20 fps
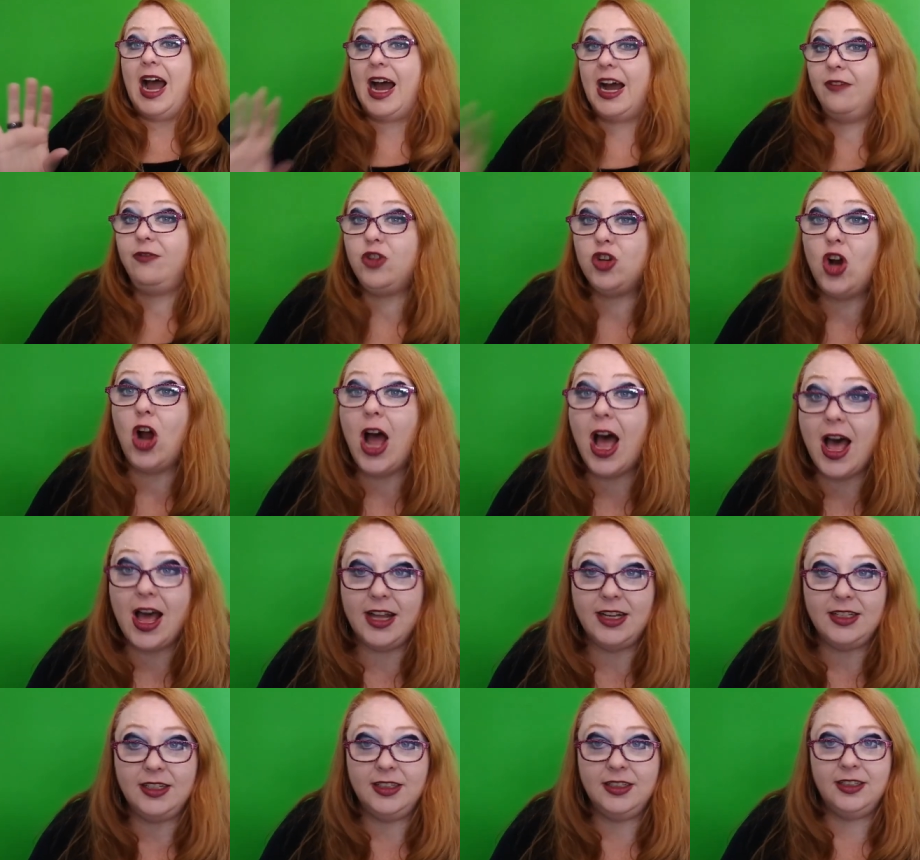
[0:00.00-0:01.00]
I've
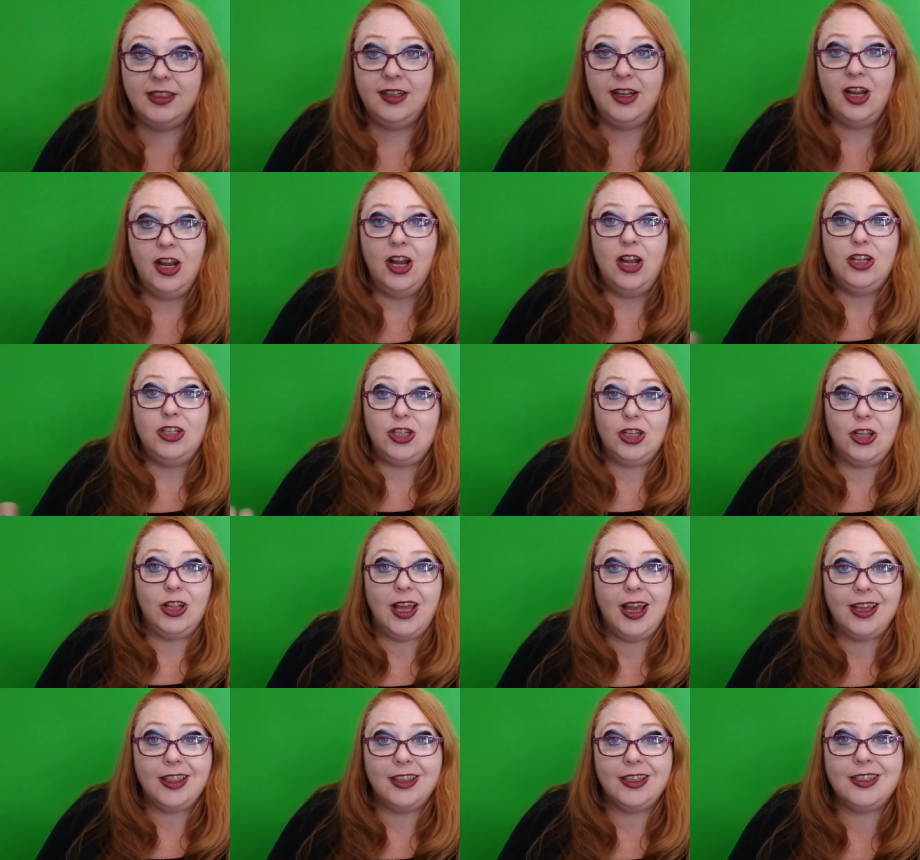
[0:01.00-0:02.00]
tried to
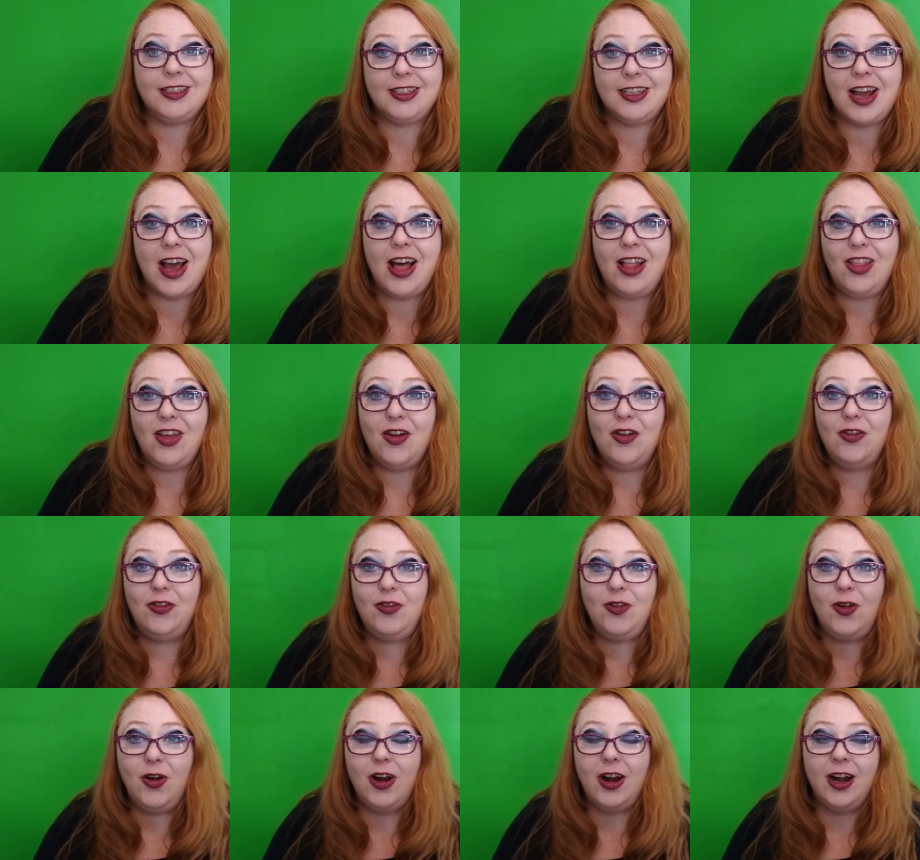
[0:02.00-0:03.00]
like the Stylo
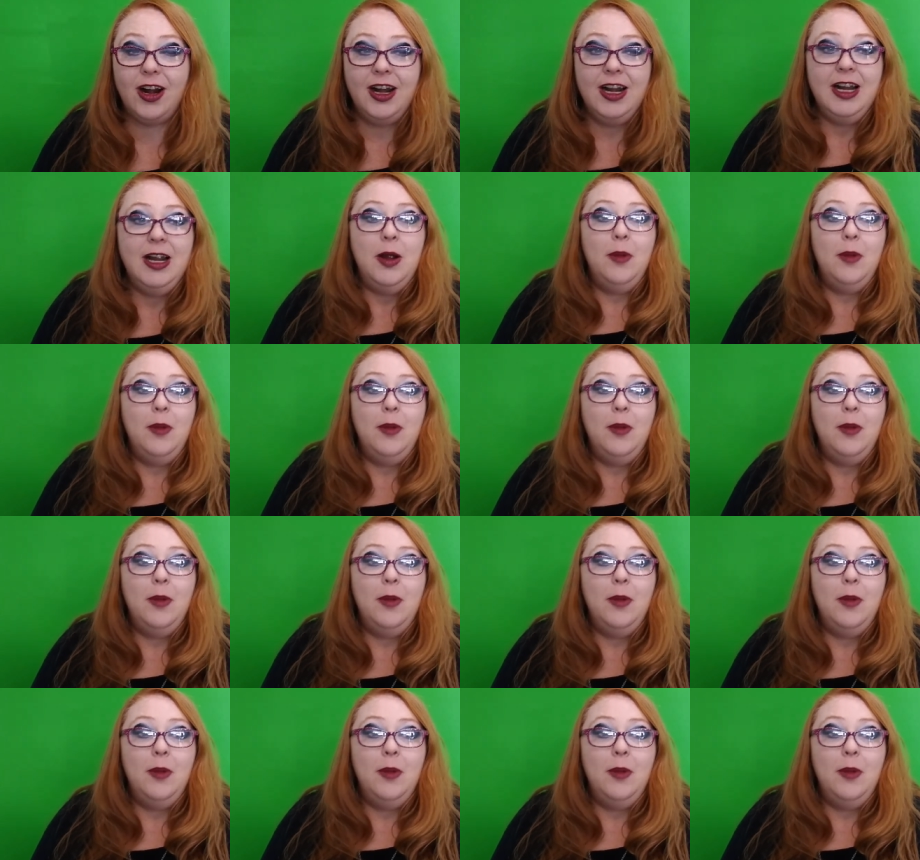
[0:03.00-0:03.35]
4